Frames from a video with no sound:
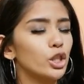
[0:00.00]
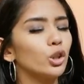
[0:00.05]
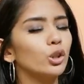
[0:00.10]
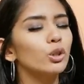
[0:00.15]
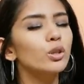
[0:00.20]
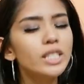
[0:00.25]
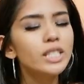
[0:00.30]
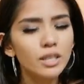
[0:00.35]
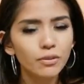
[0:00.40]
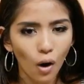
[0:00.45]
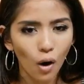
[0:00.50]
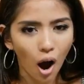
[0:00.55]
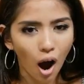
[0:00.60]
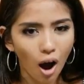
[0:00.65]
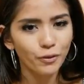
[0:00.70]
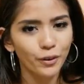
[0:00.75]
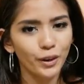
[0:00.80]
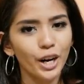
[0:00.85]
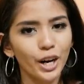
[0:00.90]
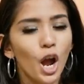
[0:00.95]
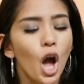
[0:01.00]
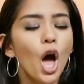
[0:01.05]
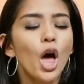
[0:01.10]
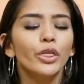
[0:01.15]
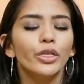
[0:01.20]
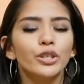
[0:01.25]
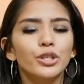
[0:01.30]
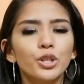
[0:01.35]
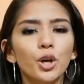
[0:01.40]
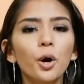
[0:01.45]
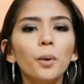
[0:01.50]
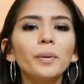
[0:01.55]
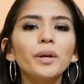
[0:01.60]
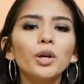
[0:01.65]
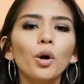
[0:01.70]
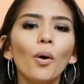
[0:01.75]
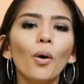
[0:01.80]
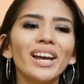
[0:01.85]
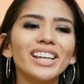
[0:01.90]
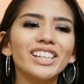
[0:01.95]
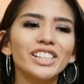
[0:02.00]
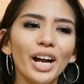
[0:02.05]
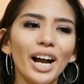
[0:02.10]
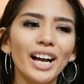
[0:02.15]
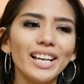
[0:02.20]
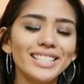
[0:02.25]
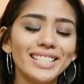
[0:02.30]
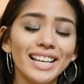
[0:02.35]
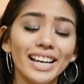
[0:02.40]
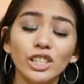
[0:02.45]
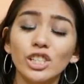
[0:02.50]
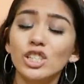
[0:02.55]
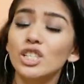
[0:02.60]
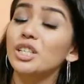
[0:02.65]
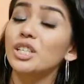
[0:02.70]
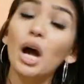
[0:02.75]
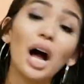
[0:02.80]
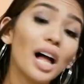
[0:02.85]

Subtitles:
exclusive offer, the TOBI Koi gel set.